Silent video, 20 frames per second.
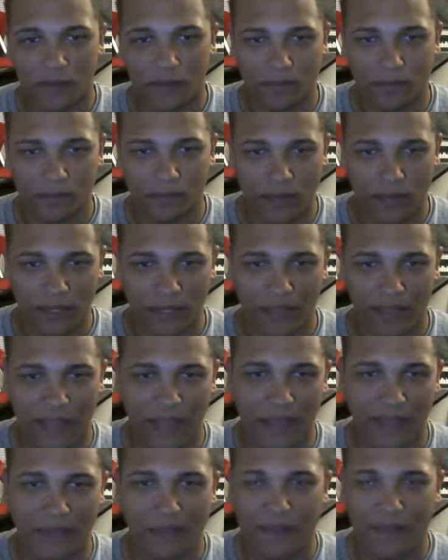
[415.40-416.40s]
book in
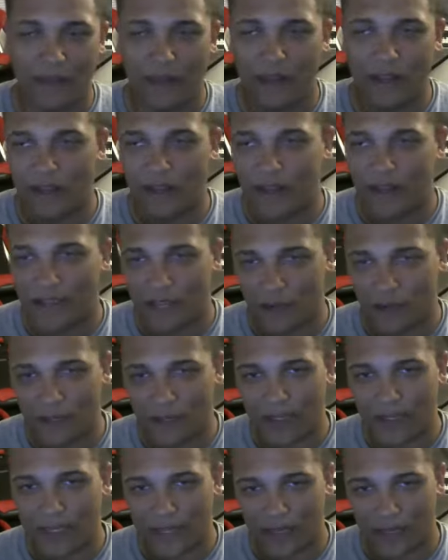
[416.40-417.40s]
that, they can read
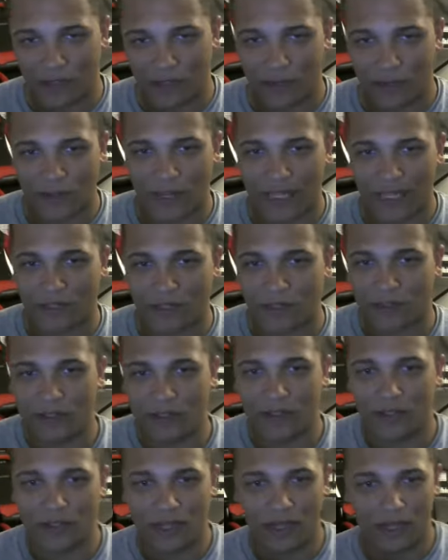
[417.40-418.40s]
that under the Kindle
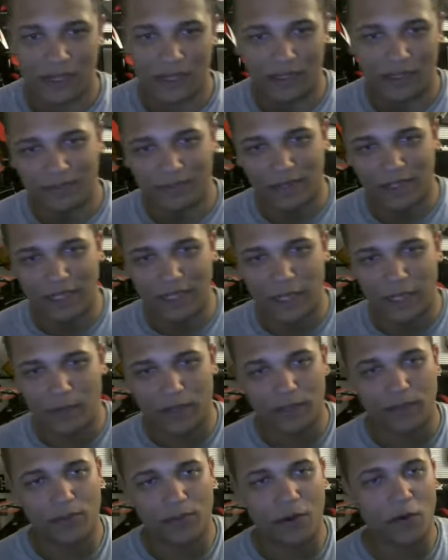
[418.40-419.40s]
uh,
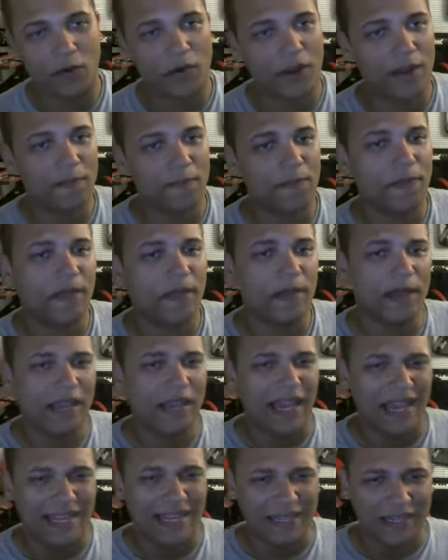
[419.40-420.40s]
Unlimited program.
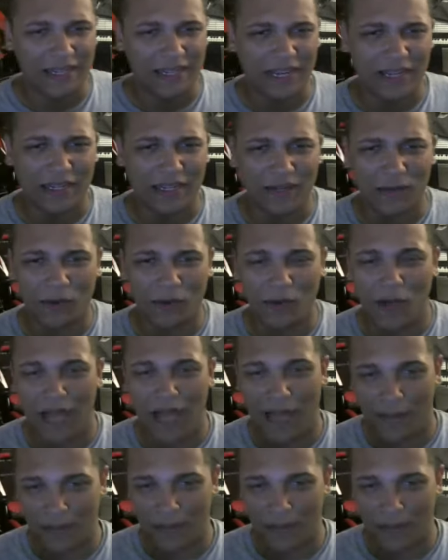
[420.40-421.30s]
And uh, what will happen